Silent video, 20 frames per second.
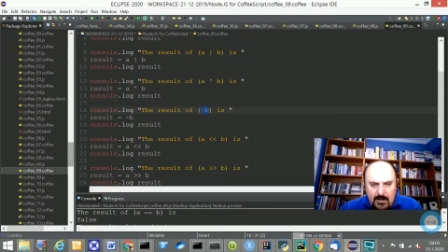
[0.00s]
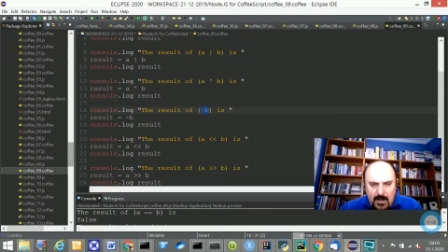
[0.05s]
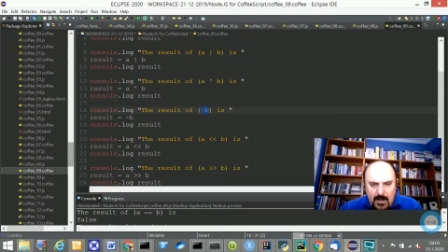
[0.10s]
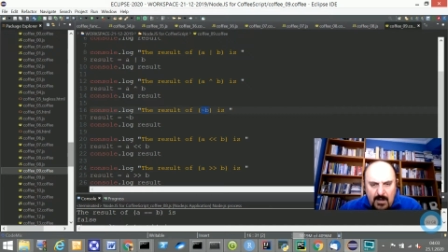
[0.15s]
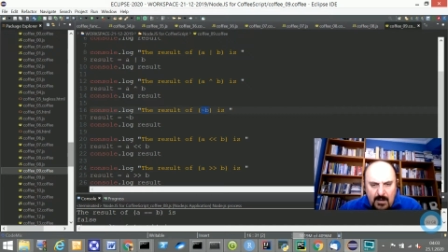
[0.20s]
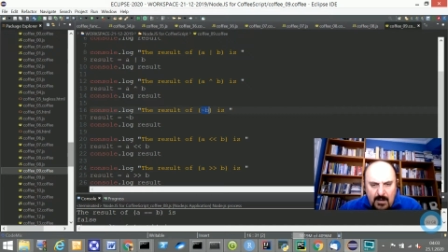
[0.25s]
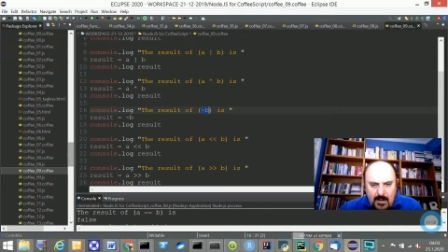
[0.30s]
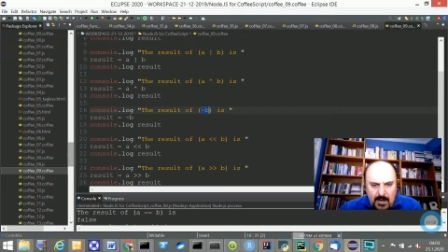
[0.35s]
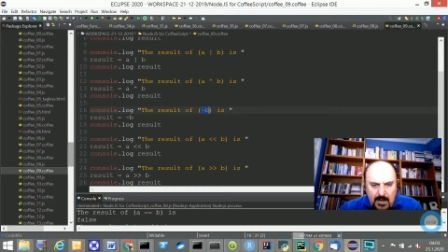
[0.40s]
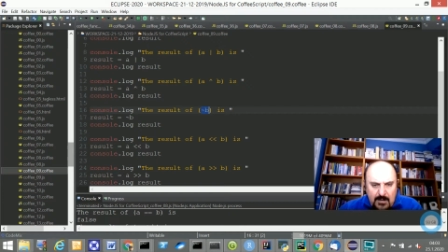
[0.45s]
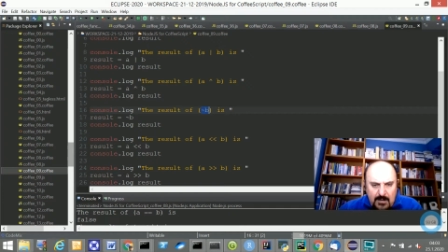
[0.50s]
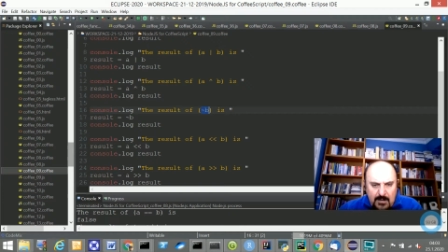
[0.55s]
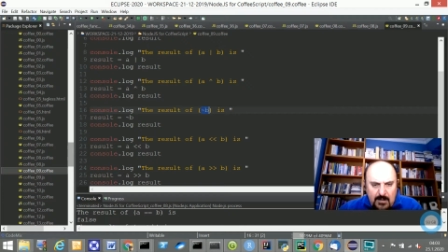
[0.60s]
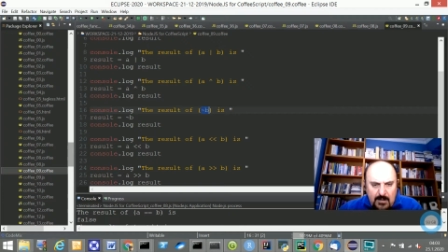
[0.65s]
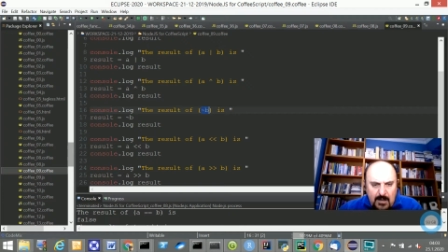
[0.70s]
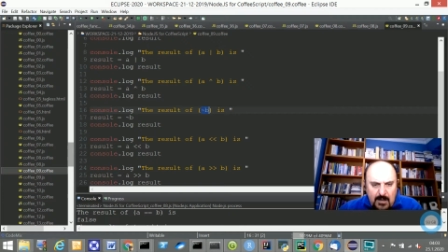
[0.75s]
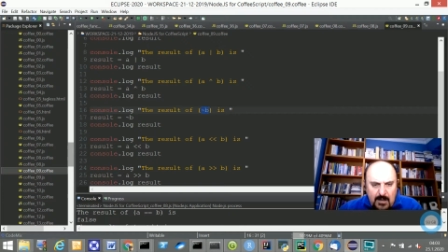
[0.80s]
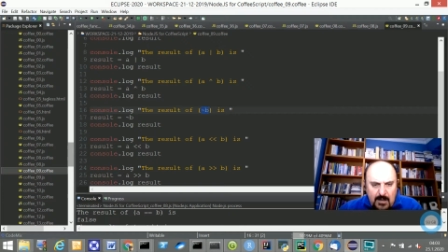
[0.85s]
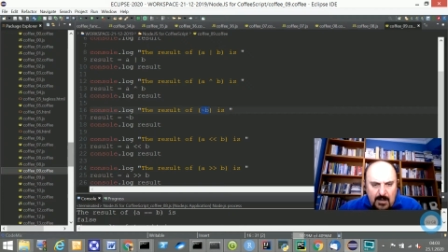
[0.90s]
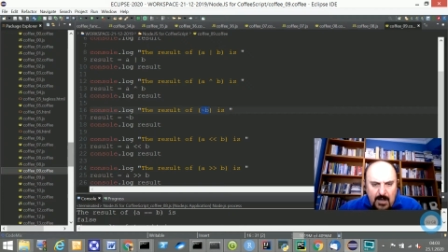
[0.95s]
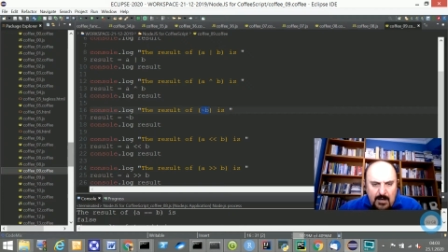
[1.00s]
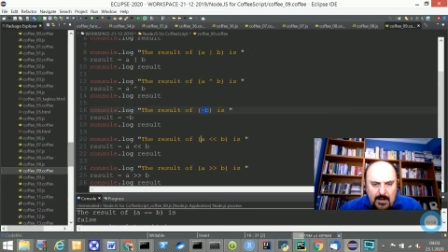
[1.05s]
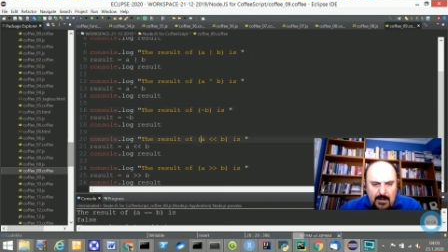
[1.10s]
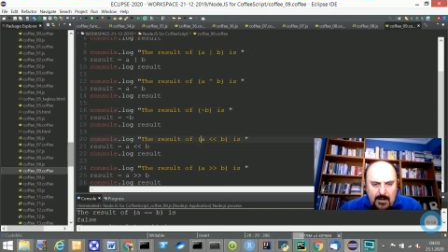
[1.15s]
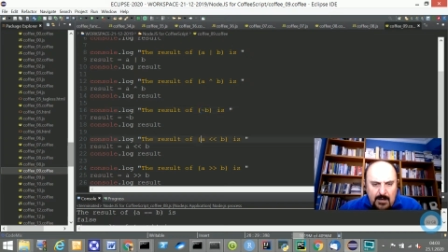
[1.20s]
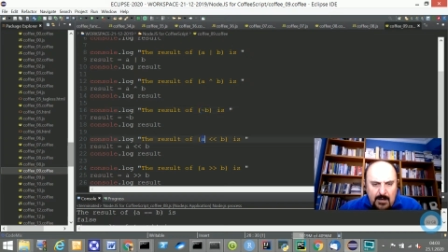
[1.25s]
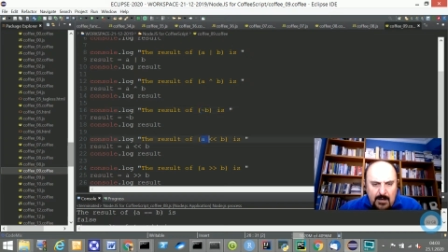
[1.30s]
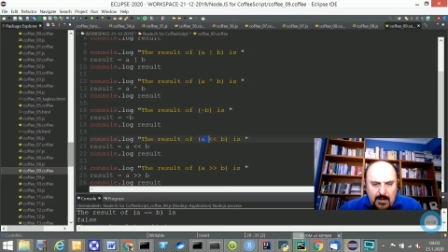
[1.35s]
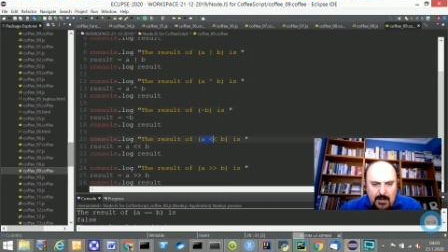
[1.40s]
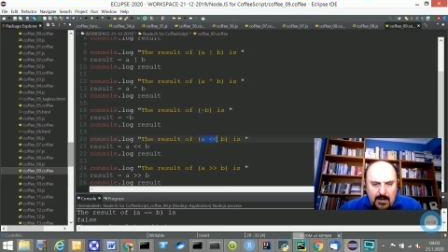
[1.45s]
and
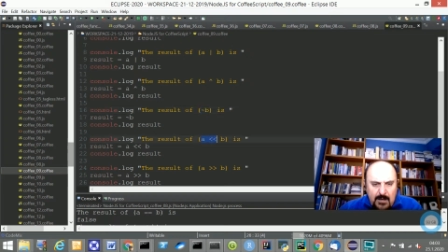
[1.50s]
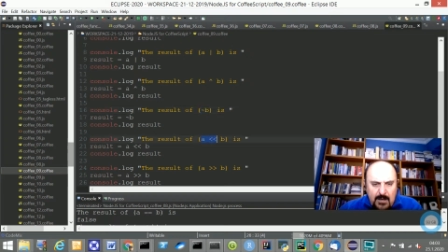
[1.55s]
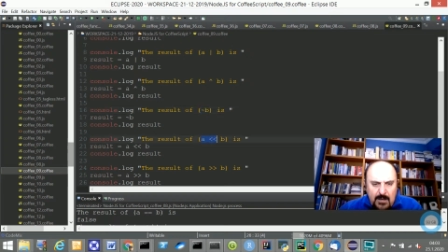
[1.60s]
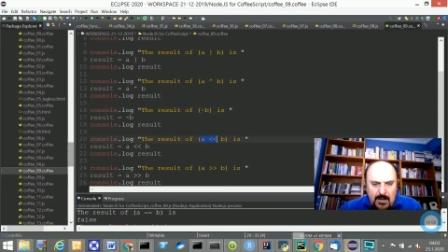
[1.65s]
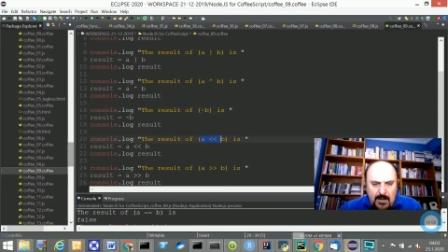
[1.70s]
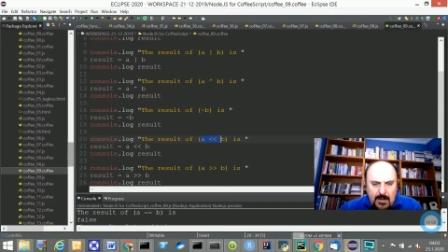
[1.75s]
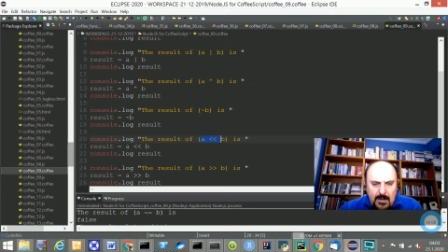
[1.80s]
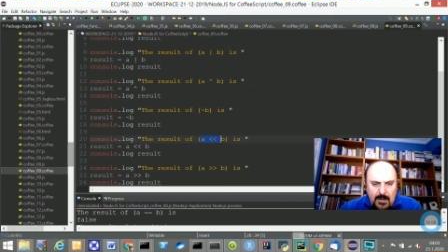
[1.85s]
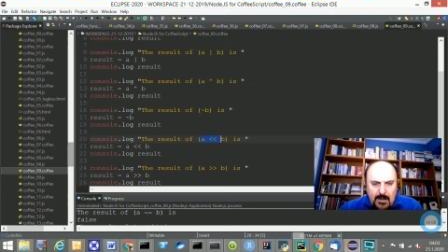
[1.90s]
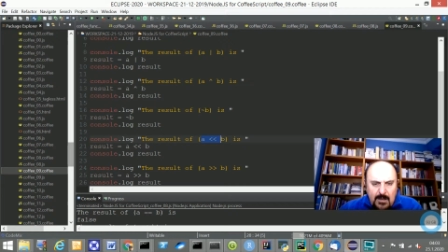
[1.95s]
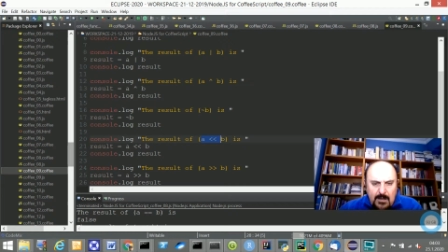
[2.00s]
A